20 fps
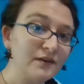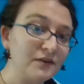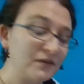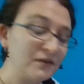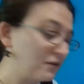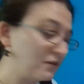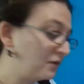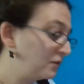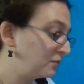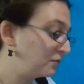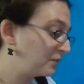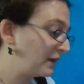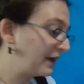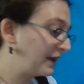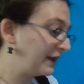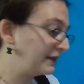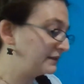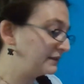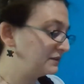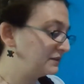All
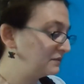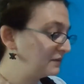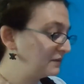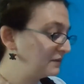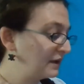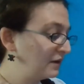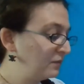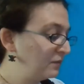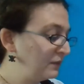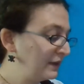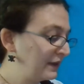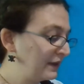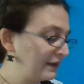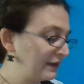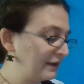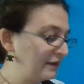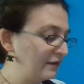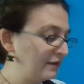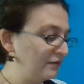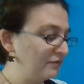right, so now we
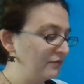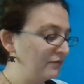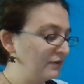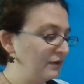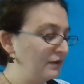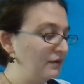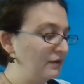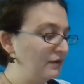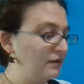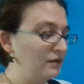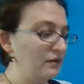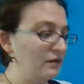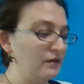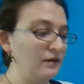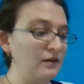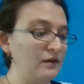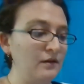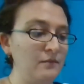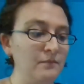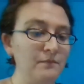have
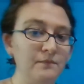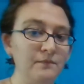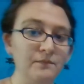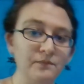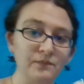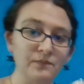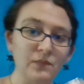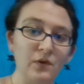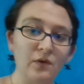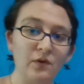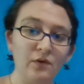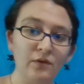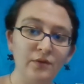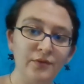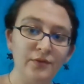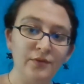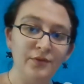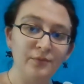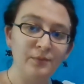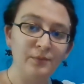all
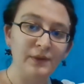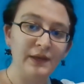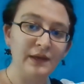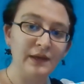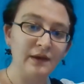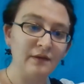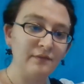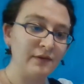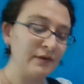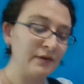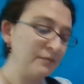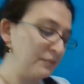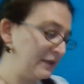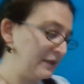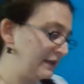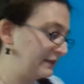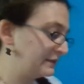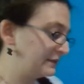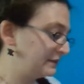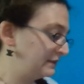three of our
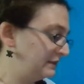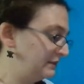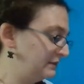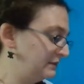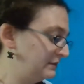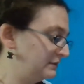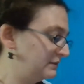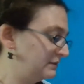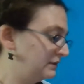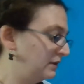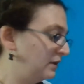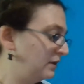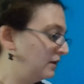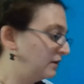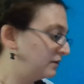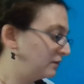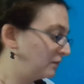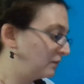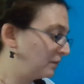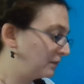pieces.
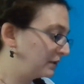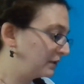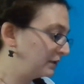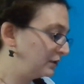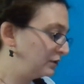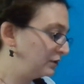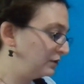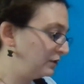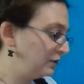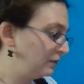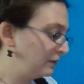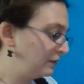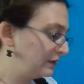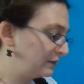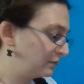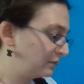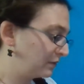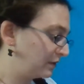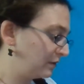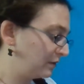So what we're going to do is
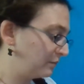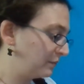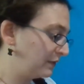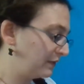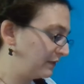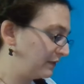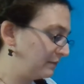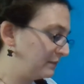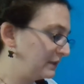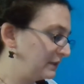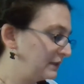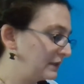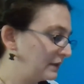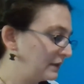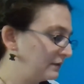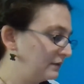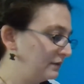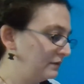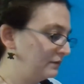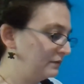we're going to put them
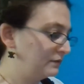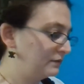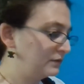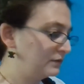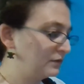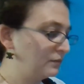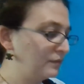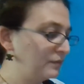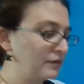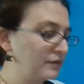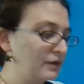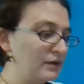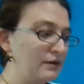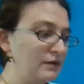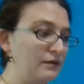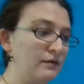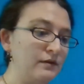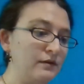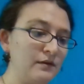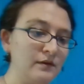together. So we've got
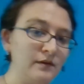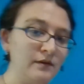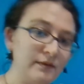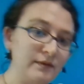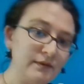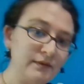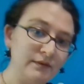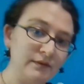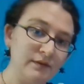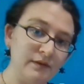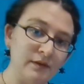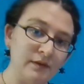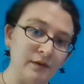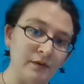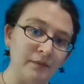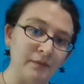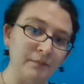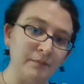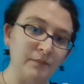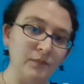our
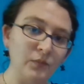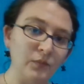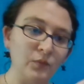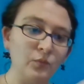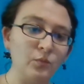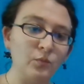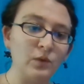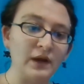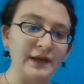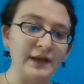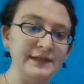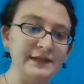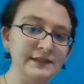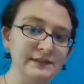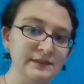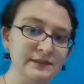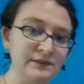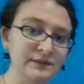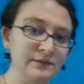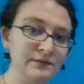
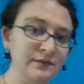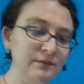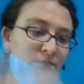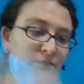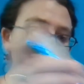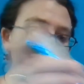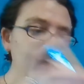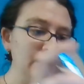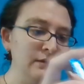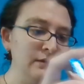widest one.